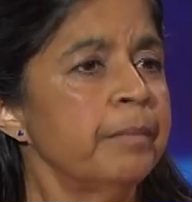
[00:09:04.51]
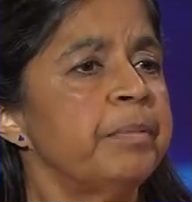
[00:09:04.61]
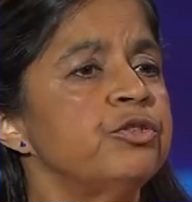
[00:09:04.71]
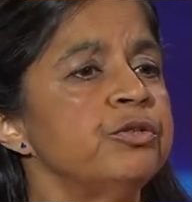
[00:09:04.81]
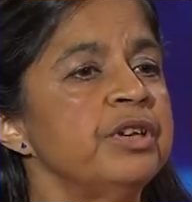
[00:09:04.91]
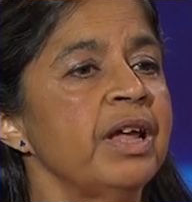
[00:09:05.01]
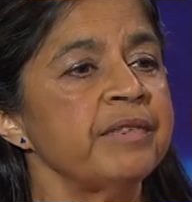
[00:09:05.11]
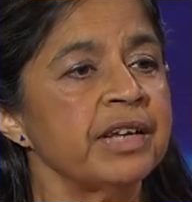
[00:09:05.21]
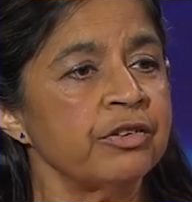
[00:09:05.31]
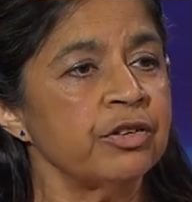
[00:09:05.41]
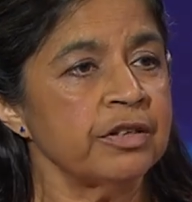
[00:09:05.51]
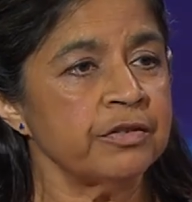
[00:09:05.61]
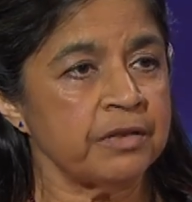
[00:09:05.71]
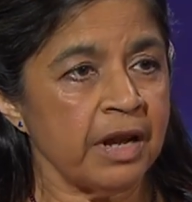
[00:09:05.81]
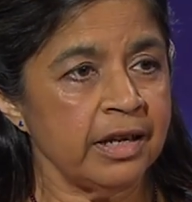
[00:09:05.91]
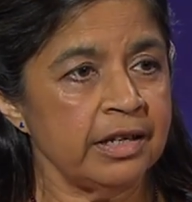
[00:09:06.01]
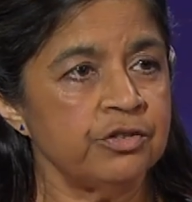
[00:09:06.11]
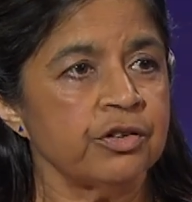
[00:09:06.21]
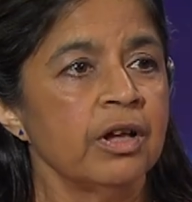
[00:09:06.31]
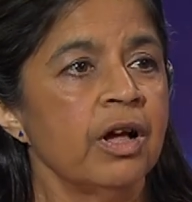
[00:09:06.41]
but you never get to the
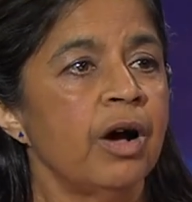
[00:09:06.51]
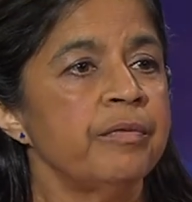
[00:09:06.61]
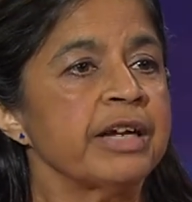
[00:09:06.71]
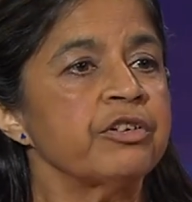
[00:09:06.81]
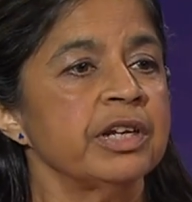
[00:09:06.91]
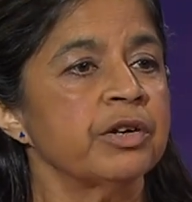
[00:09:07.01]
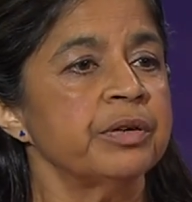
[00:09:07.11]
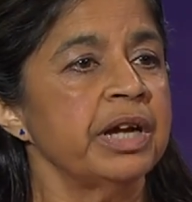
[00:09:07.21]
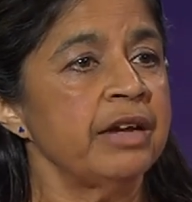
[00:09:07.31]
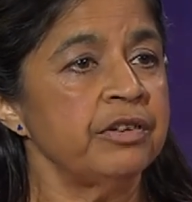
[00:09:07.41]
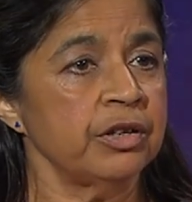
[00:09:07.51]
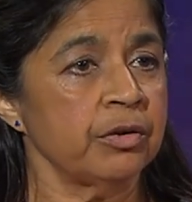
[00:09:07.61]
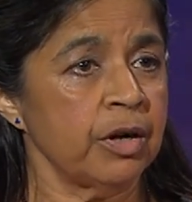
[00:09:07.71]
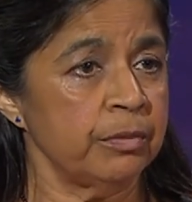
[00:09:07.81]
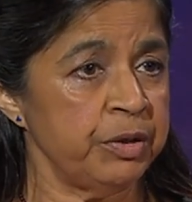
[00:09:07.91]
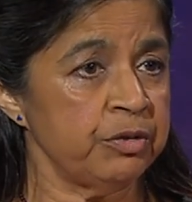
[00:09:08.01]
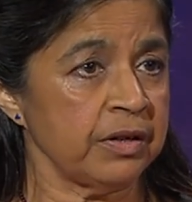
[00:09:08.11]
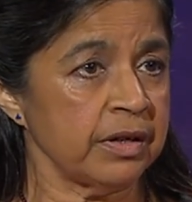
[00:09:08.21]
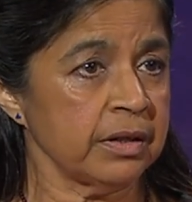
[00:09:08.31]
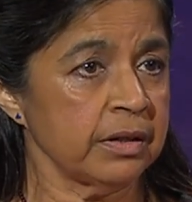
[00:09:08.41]
stage of actually creating your own music.